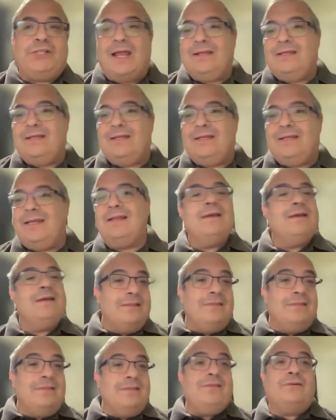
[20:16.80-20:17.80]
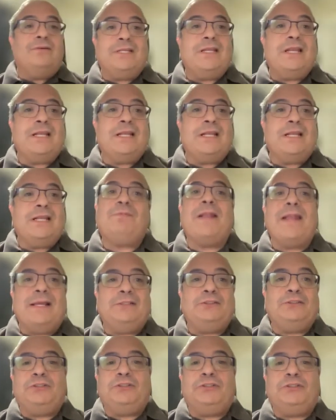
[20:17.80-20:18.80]
channel. There's an
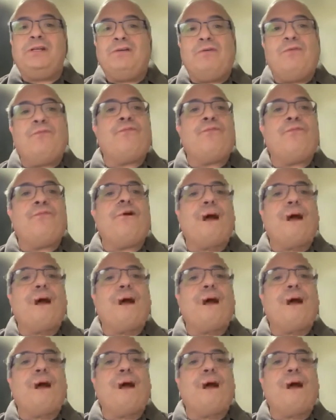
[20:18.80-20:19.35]
explanation there of